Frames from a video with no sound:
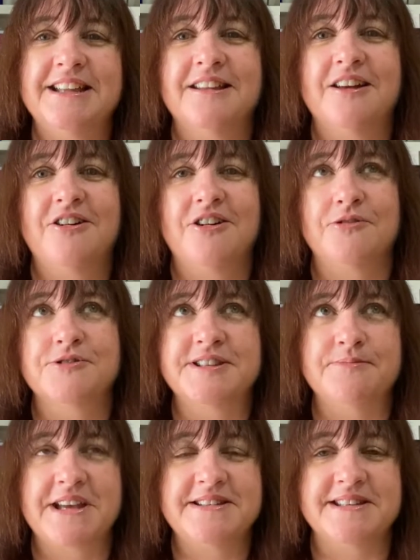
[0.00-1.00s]
it was
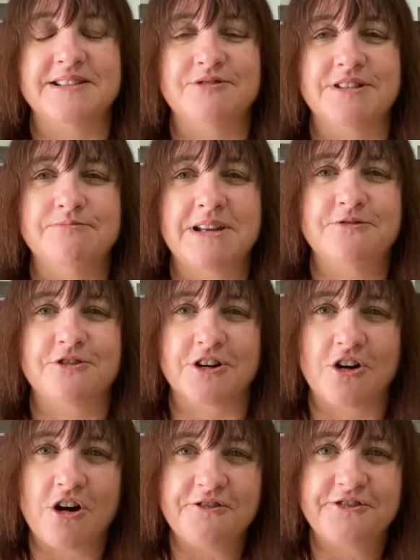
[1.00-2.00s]
amazing. We met for a
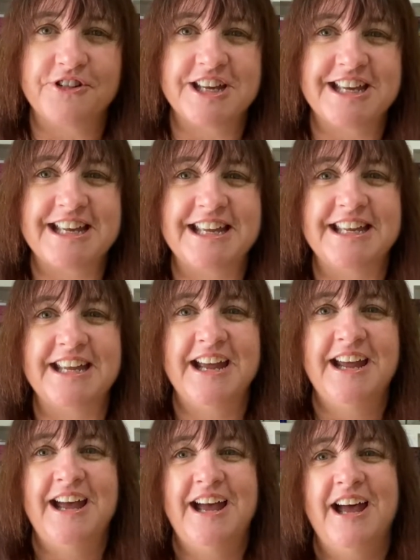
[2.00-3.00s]
coffee.
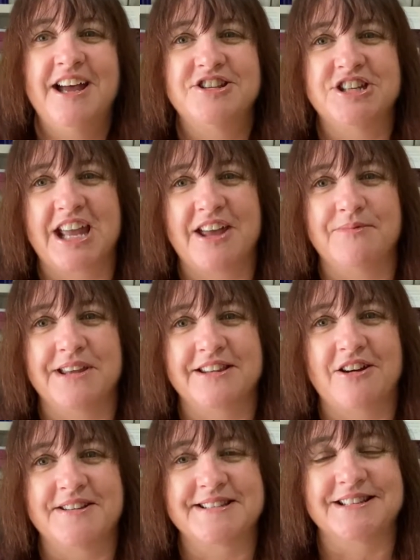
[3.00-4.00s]
She gave me a
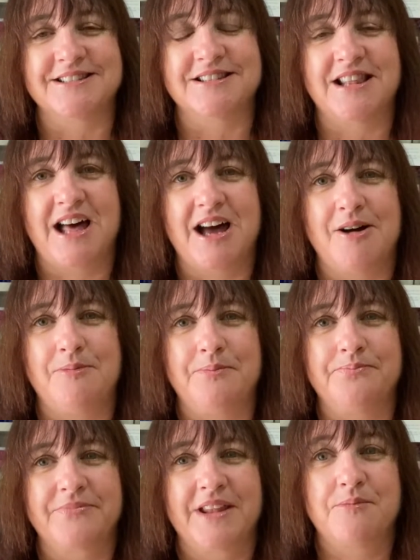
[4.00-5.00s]
nice little
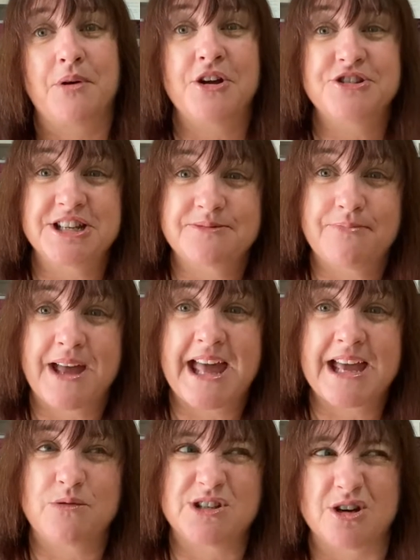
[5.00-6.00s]
project
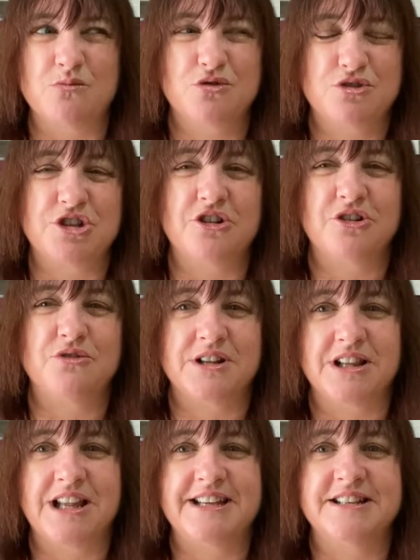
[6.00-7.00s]
bag, which I will show you at a
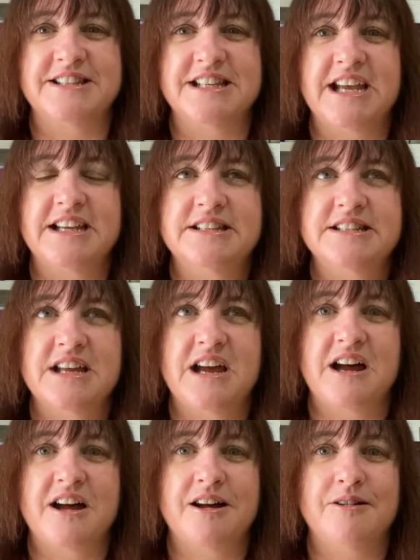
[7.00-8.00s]
later date,
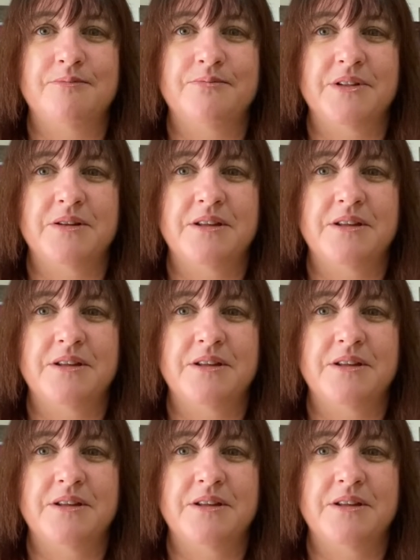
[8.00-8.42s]
and